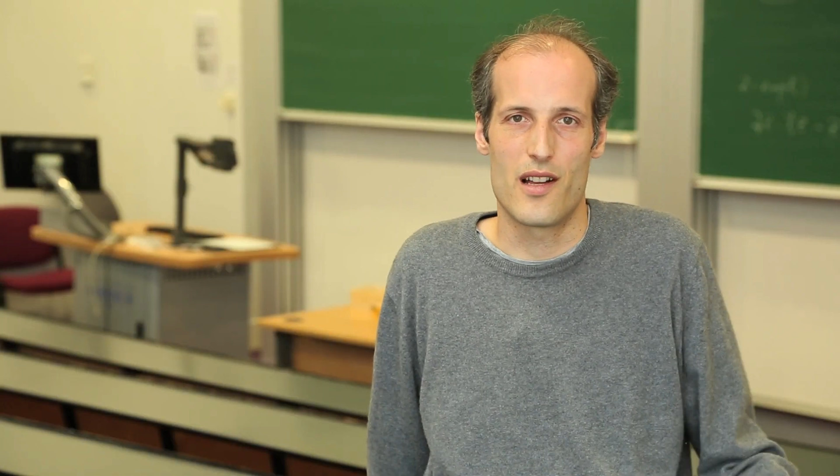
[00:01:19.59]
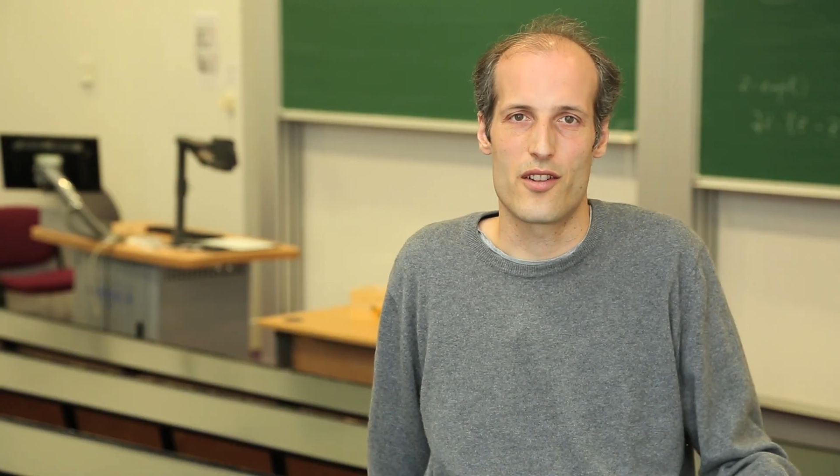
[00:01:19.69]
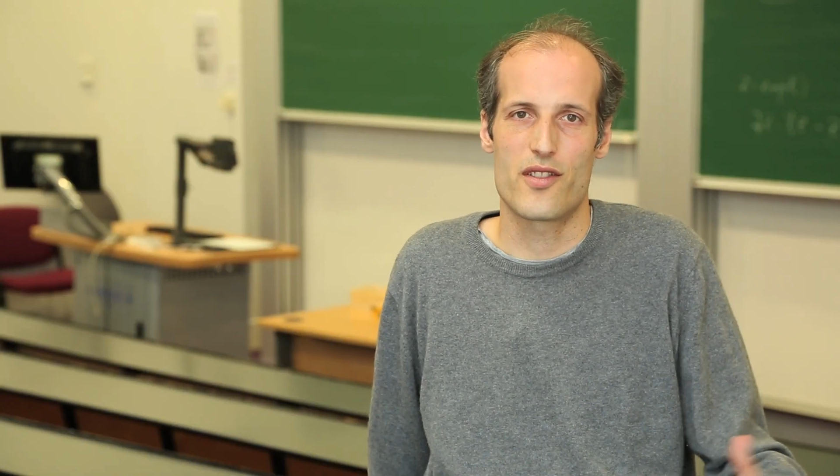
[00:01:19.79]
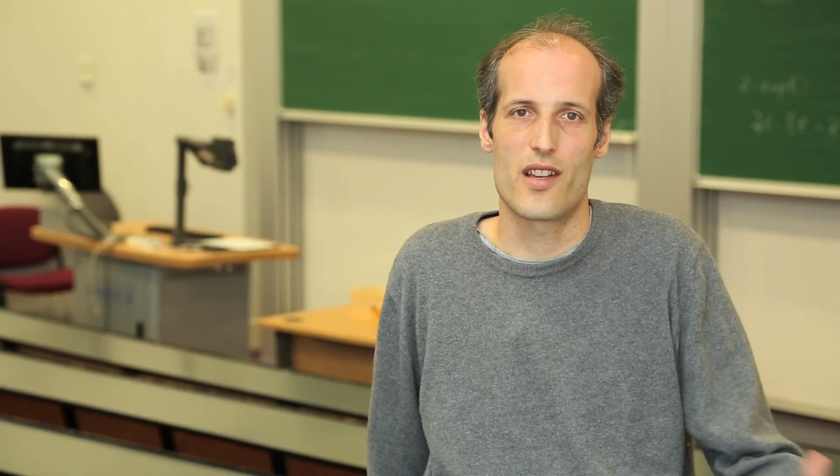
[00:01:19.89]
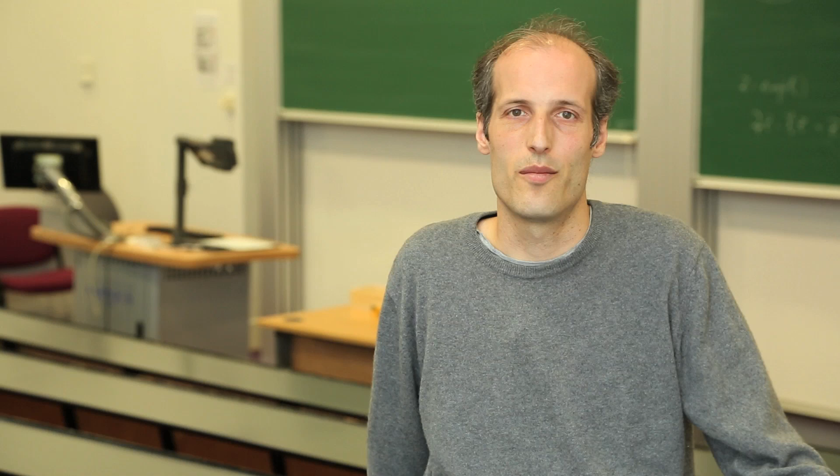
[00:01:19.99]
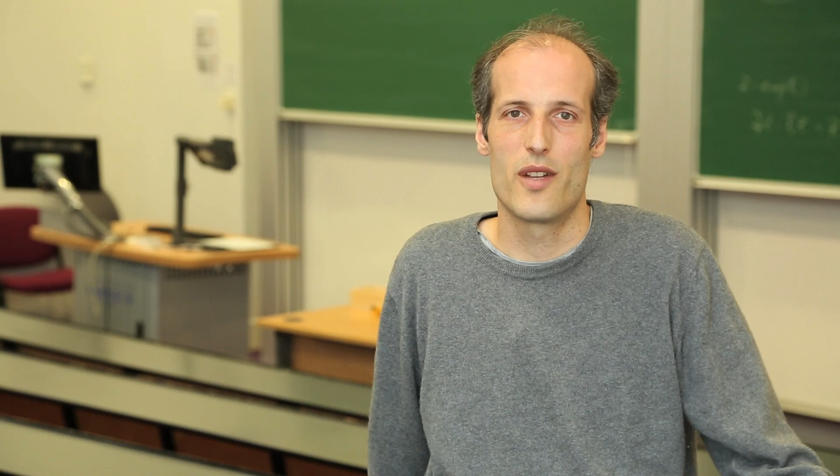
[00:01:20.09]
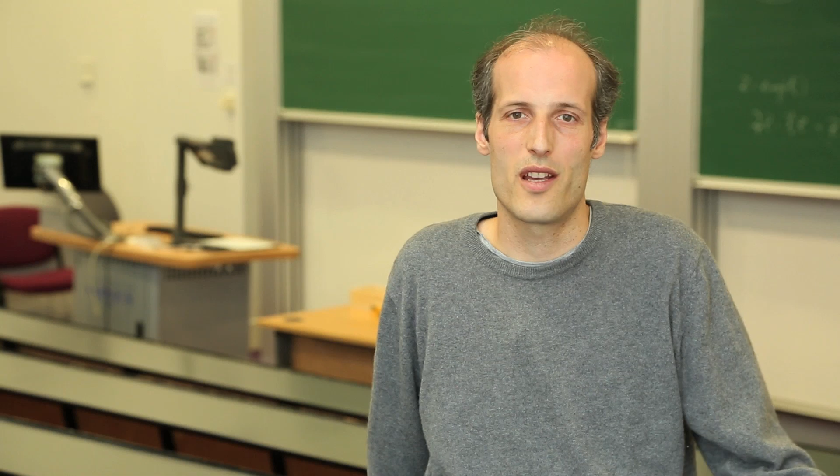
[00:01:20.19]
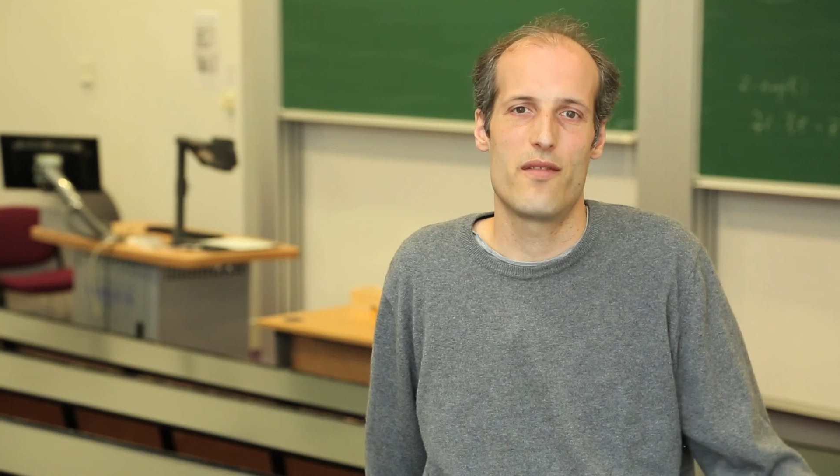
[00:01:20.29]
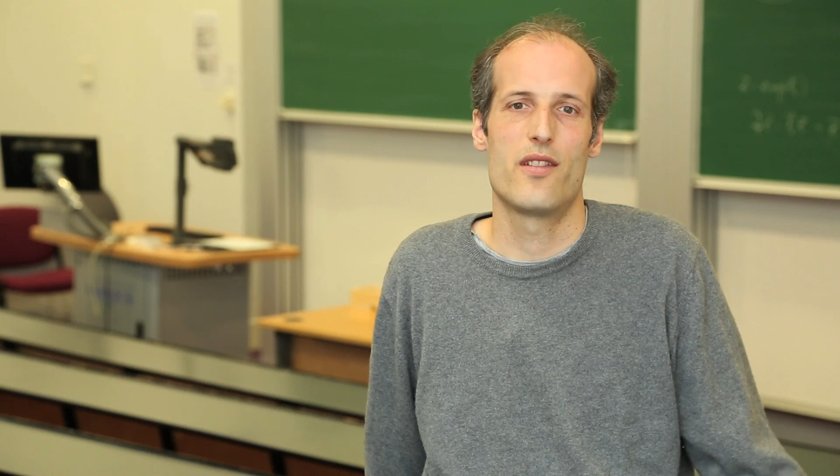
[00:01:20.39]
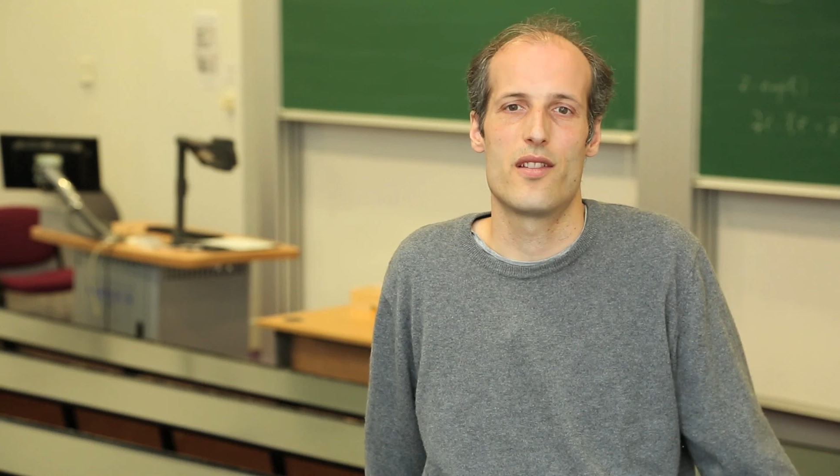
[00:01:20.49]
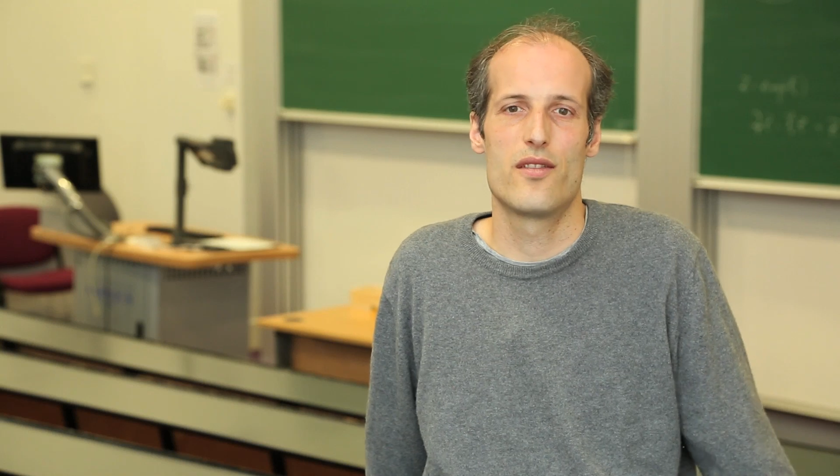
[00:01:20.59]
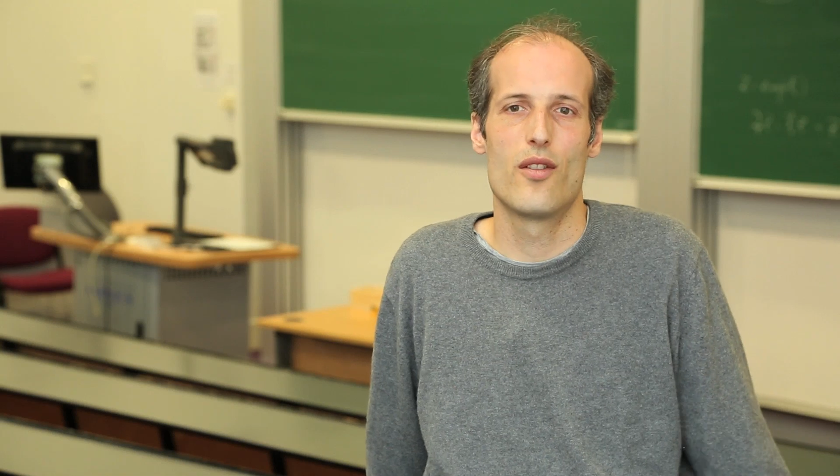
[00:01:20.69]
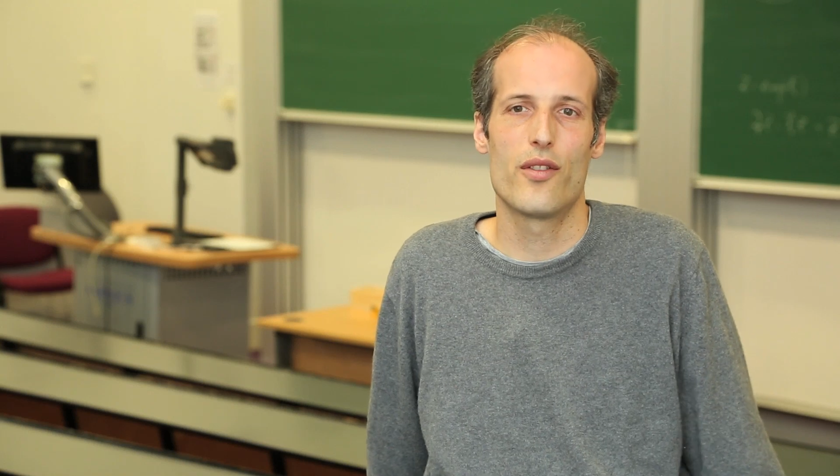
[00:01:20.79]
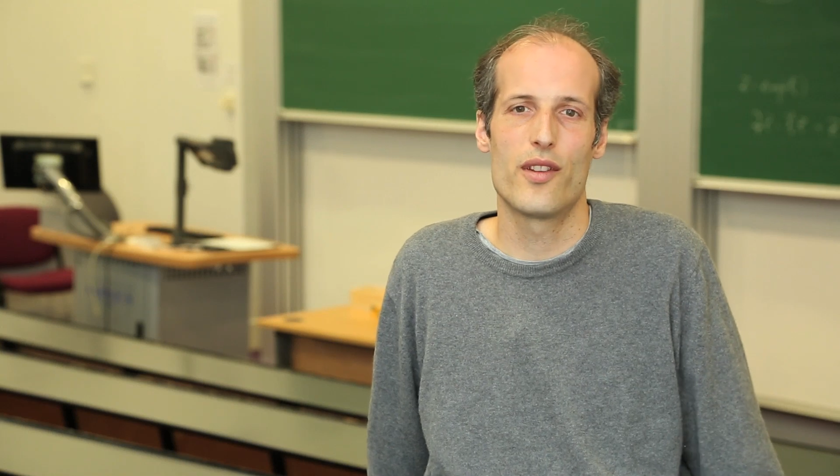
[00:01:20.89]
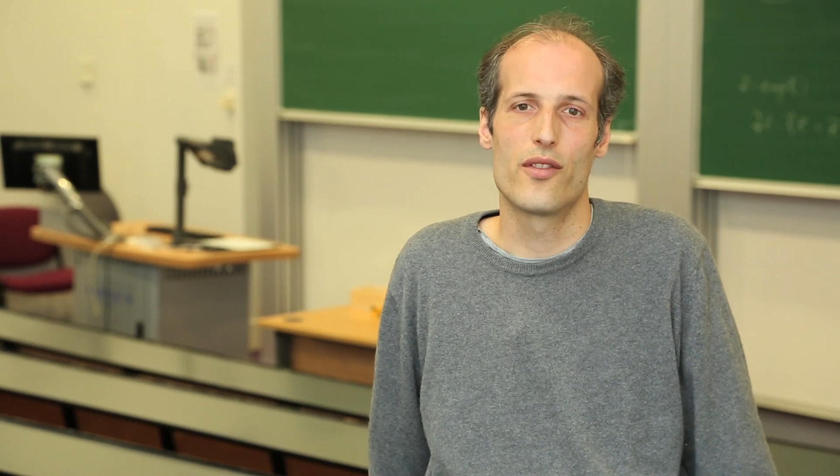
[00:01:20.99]
large-scale behavior is
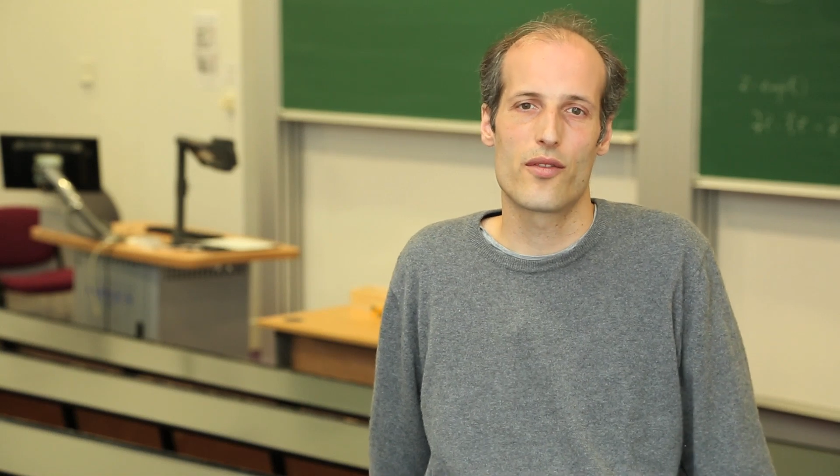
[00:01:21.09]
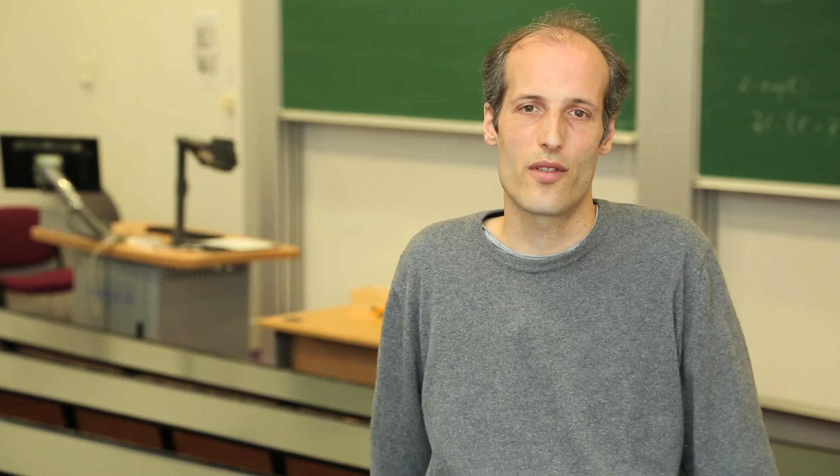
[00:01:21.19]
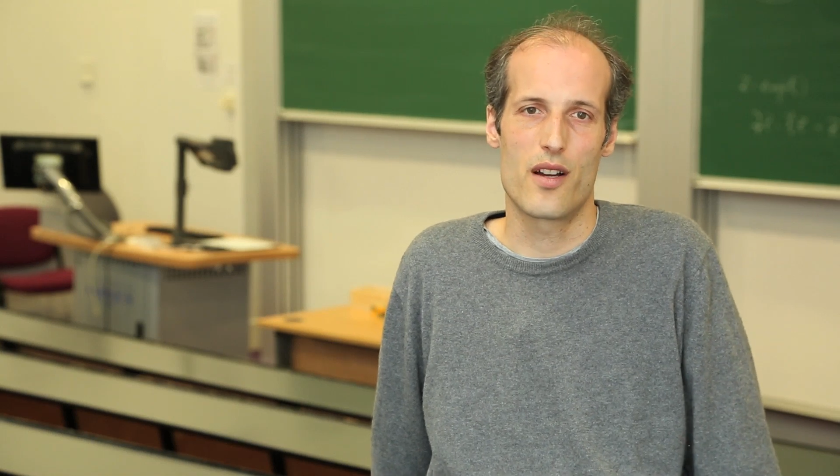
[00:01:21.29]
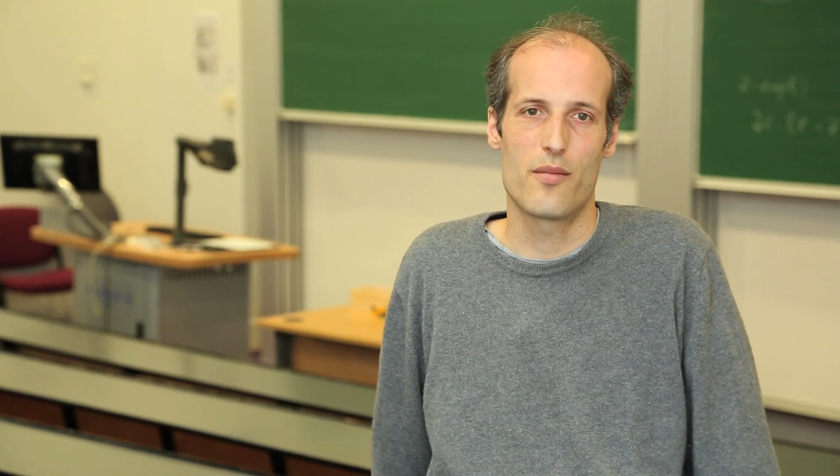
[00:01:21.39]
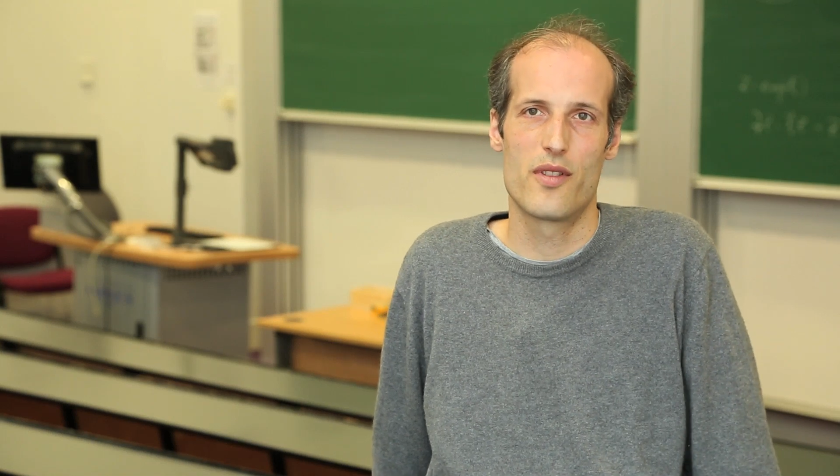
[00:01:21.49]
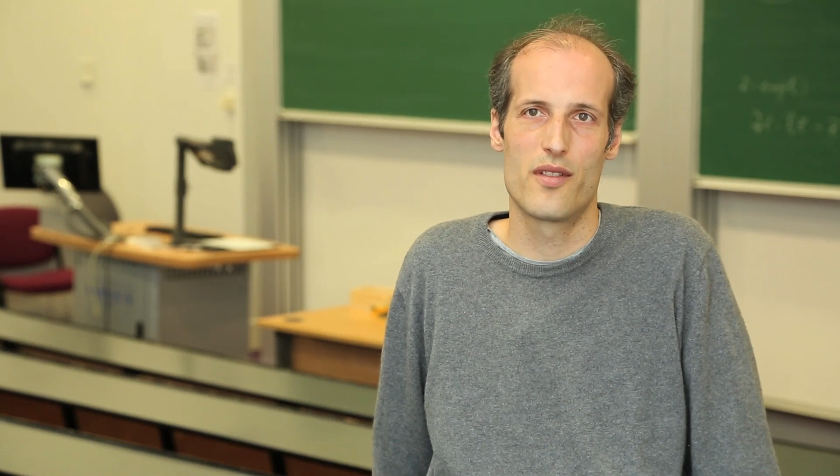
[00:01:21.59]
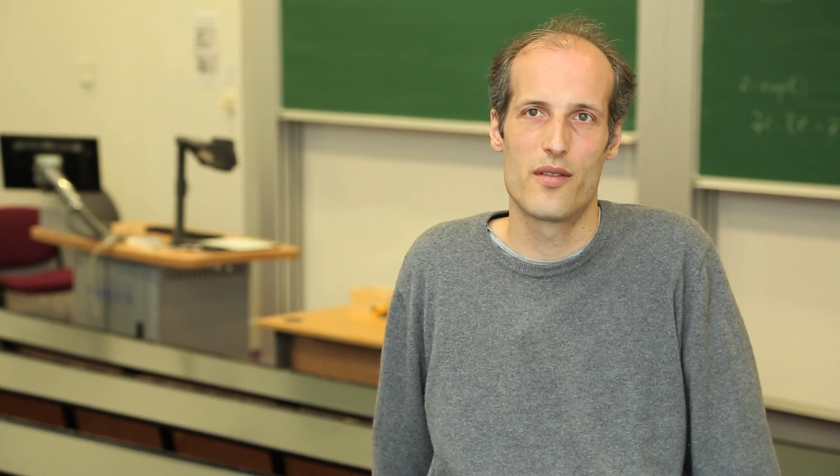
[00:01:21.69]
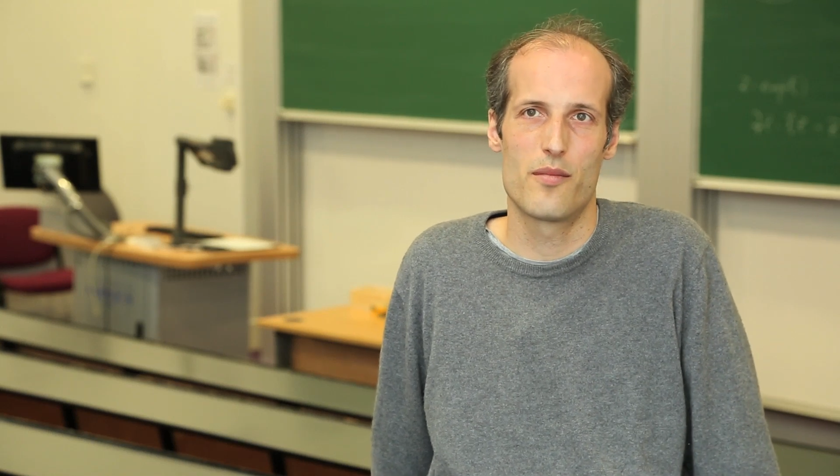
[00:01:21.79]
not described